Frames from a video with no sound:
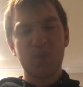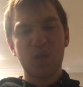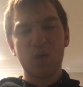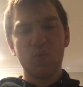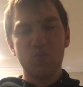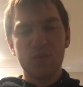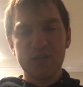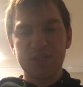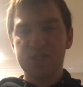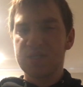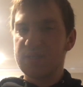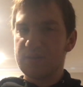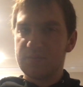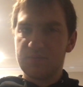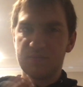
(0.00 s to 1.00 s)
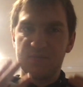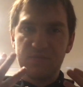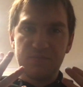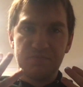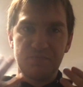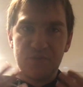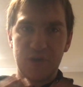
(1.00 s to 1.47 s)
Which,
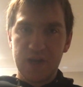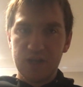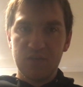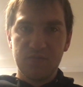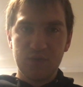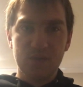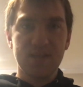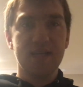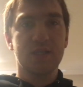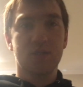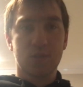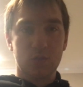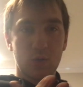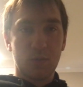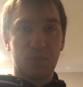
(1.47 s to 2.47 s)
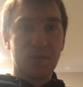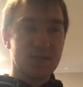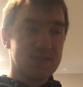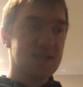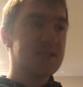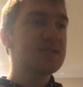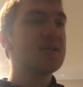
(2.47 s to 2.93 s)
for any of you that saw
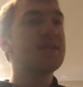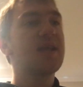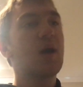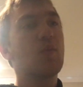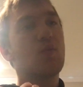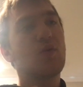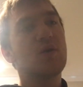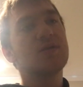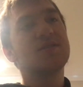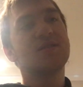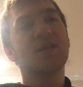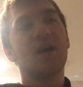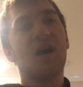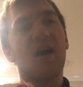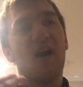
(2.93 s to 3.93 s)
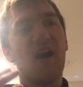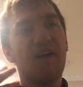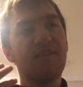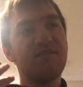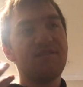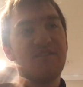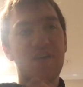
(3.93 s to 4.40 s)
Possessor, that was a
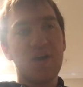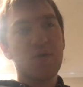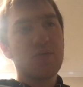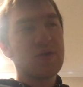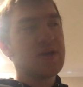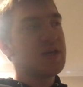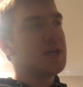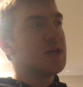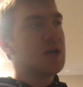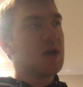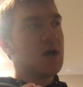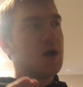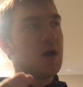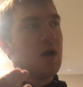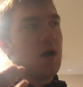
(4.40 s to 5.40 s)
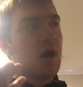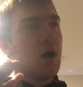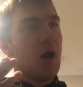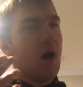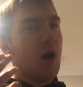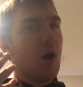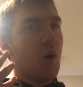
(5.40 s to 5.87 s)
very
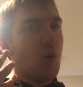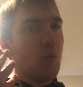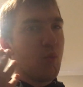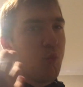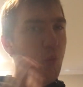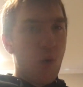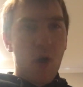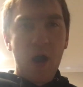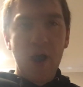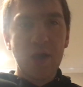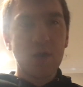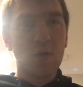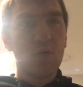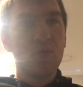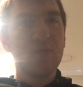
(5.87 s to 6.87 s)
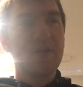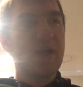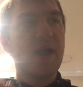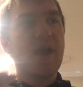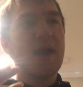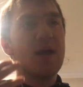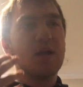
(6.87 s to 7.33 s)
wild
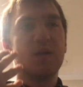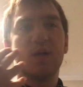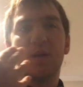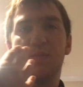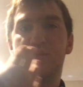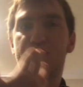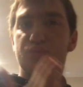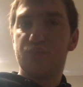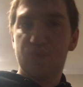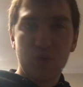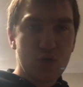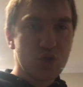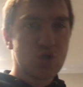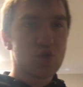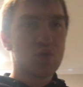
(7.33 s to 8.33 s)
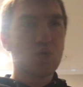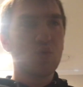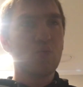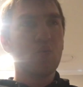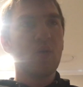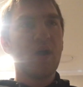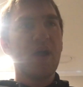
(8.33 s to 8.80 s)
and
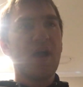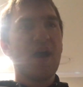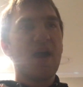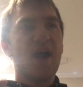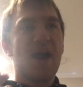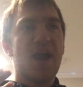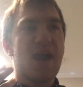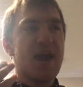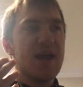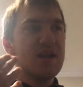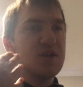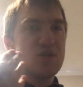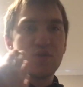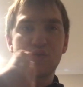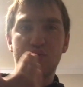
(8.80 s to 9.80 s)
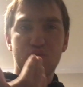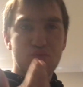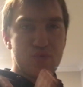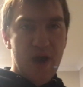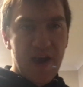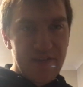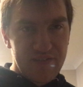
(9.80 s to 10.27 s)
brutal and
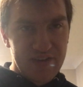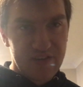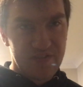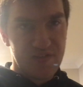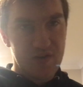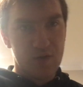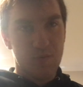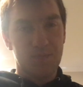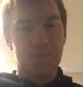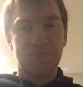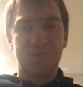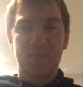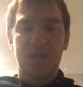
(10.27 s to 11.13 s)
graphic film.